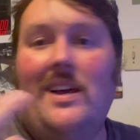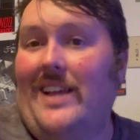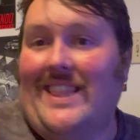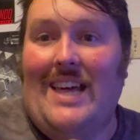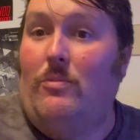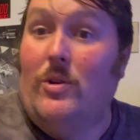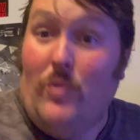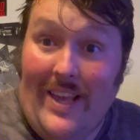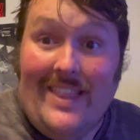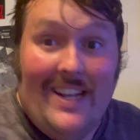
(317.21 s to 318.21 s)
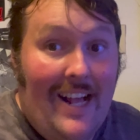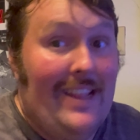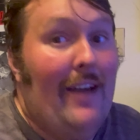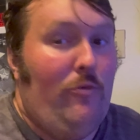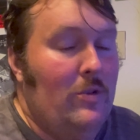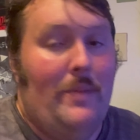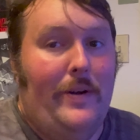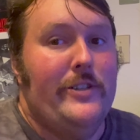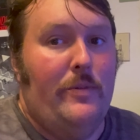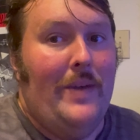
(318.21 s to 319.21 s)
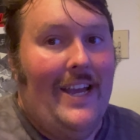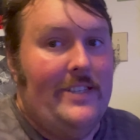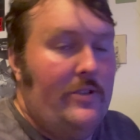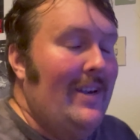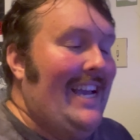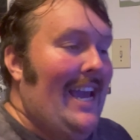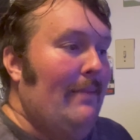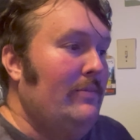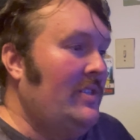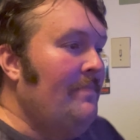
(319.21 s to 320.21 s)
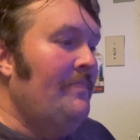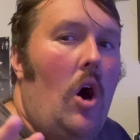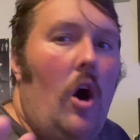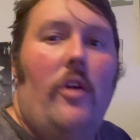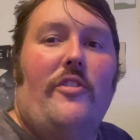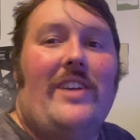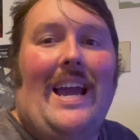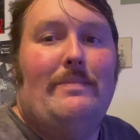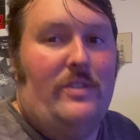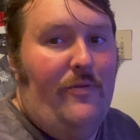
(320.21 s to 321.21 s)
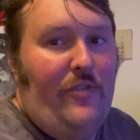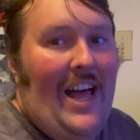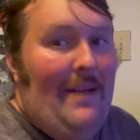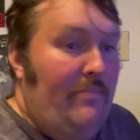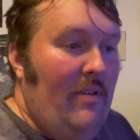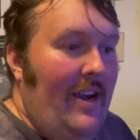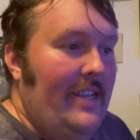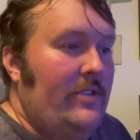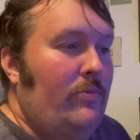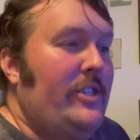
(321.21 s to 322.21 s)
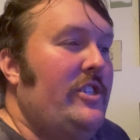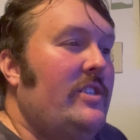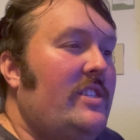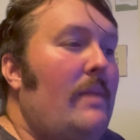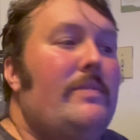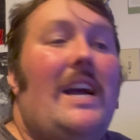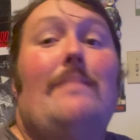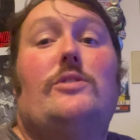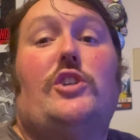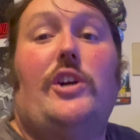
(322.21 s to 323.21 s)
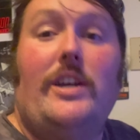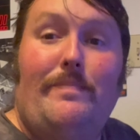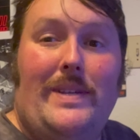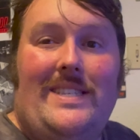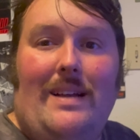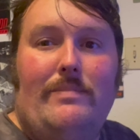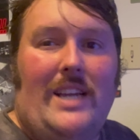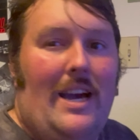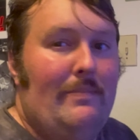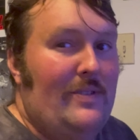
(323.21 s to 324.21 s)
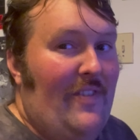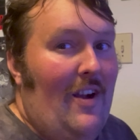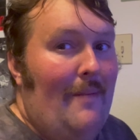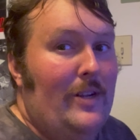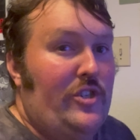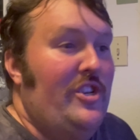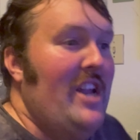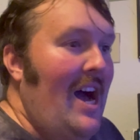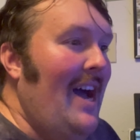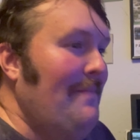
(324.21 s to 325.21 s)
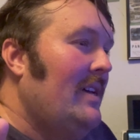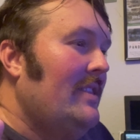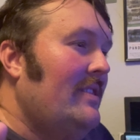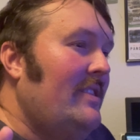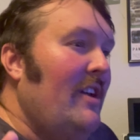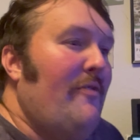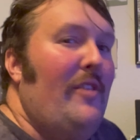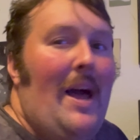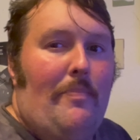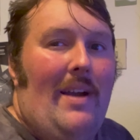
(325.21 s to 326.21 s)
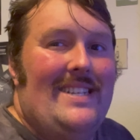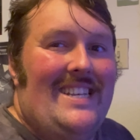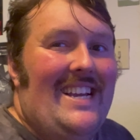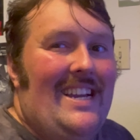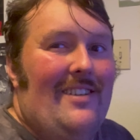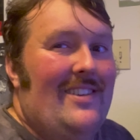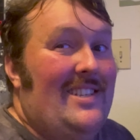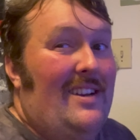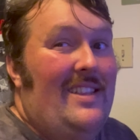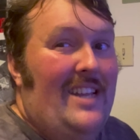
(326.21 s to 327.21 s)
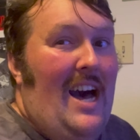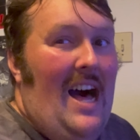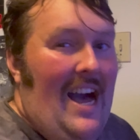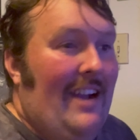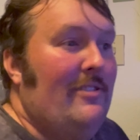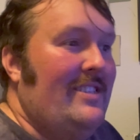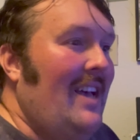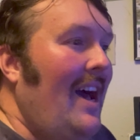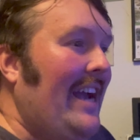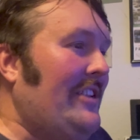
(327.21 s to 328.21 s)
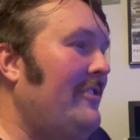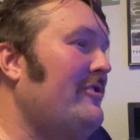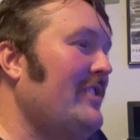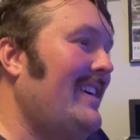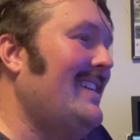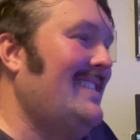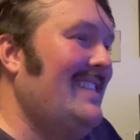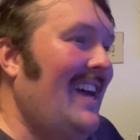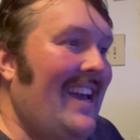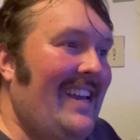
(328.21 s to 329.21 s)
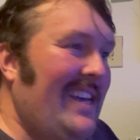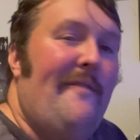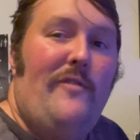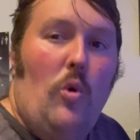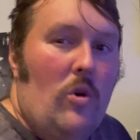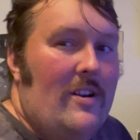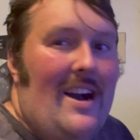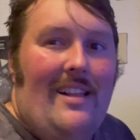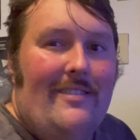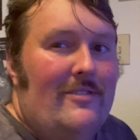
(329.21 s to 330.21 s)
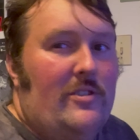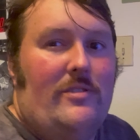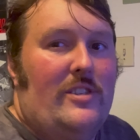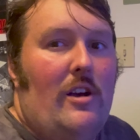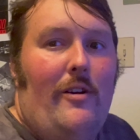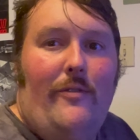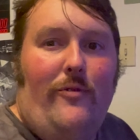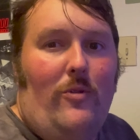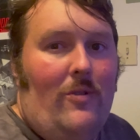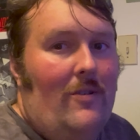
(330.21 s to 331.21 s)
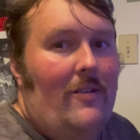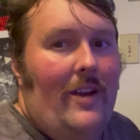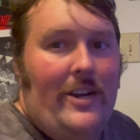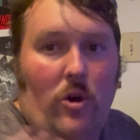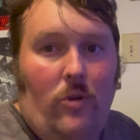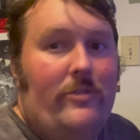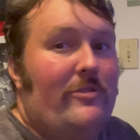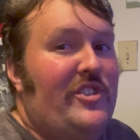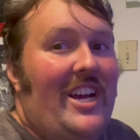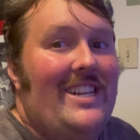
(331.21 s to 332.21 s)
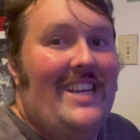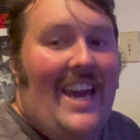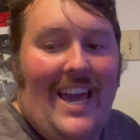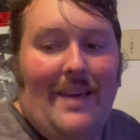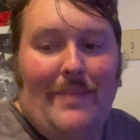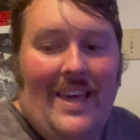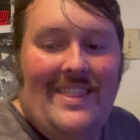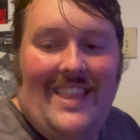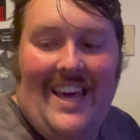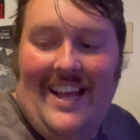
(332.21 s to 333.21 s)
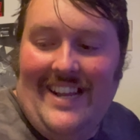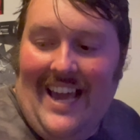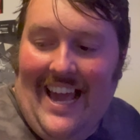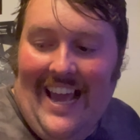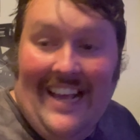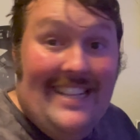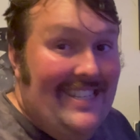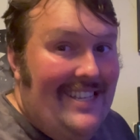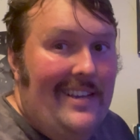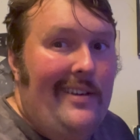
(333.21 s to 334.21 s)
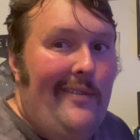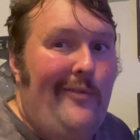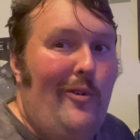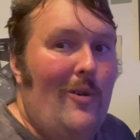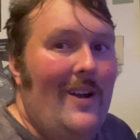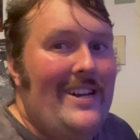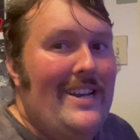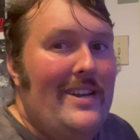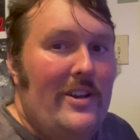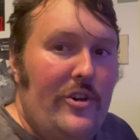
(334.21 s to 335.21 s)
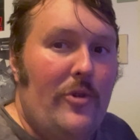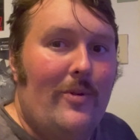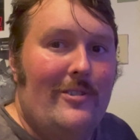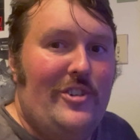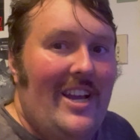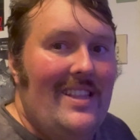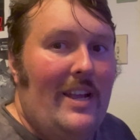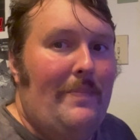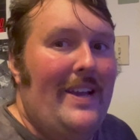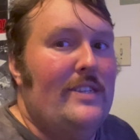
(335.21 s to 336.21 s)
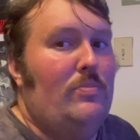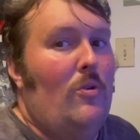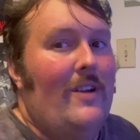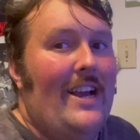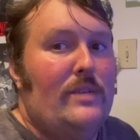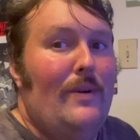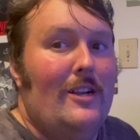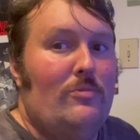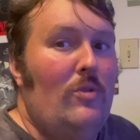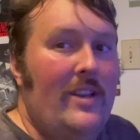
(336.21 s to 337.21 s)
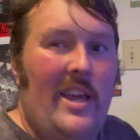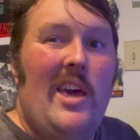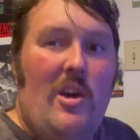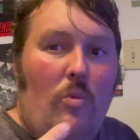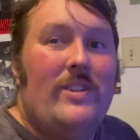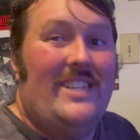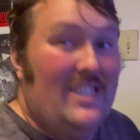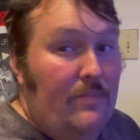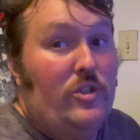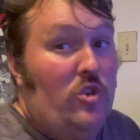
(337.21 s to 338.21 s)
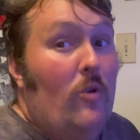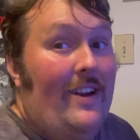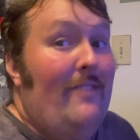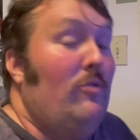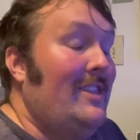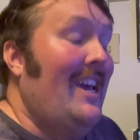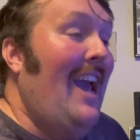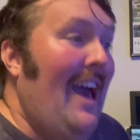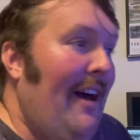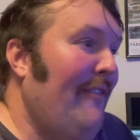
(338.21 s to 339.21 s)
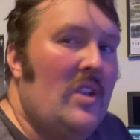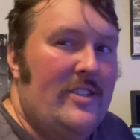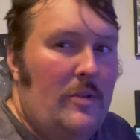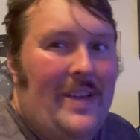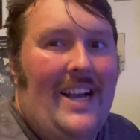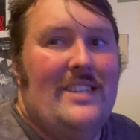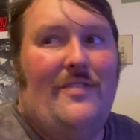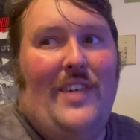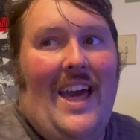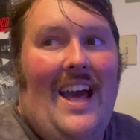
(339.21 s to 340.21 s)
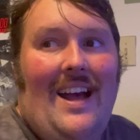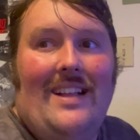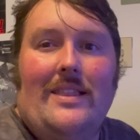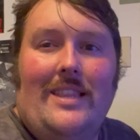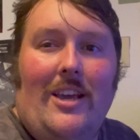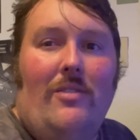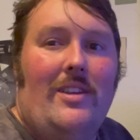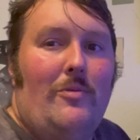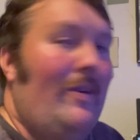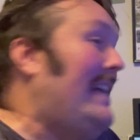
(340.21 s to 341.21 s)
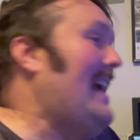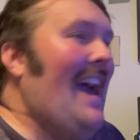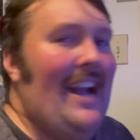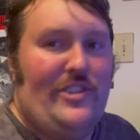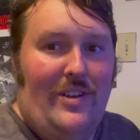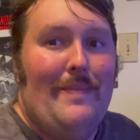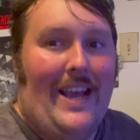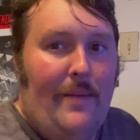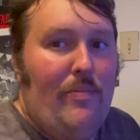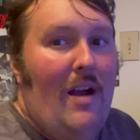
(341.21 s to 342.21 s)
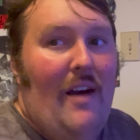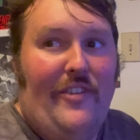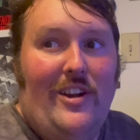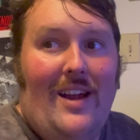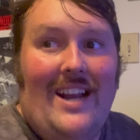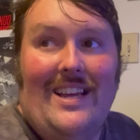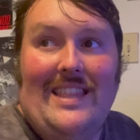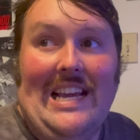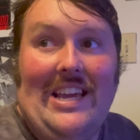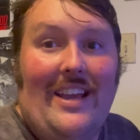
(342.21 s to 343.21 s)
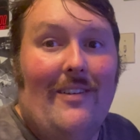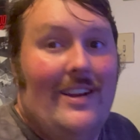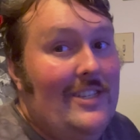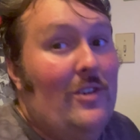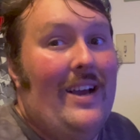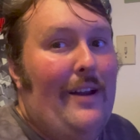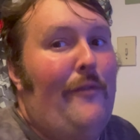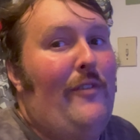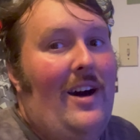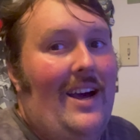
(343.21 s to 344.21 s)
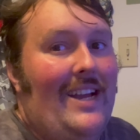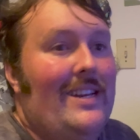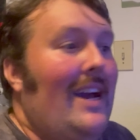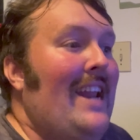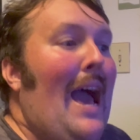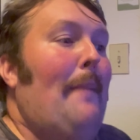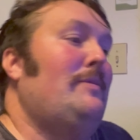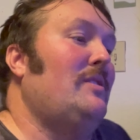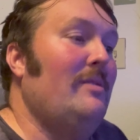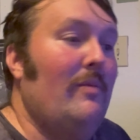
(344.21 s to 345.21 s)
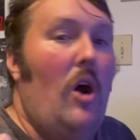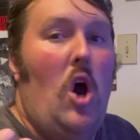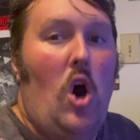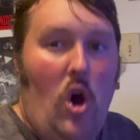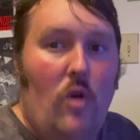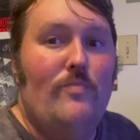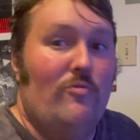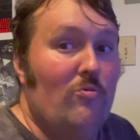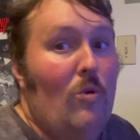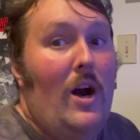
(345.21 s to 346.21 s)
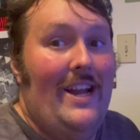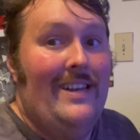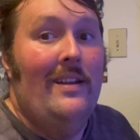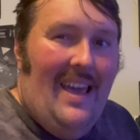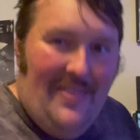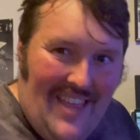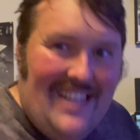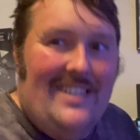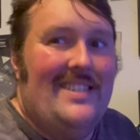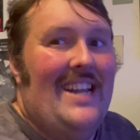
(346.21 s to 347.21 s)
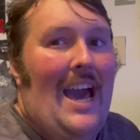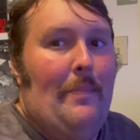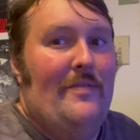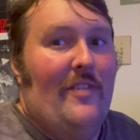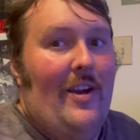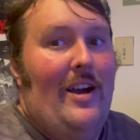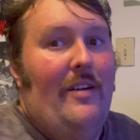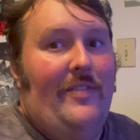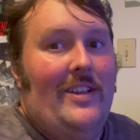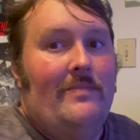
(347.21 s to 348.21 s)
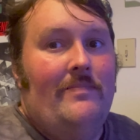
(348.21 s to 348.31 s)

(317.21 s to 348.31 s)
Like that one week that I left with a bunch of PS3 games. All their games are flat priced, which is sometimes good, but sometimes very much not. Their flat pricing here is on the higher side. Usually it's like $4 or so for an older gen game and then 8 for a newer gen like PS4 and Xbox One, which is the majority of what they have. So because of that, the only way to actually make a profit on anything here is you got to find an absolute home run. That doesn't happen very often.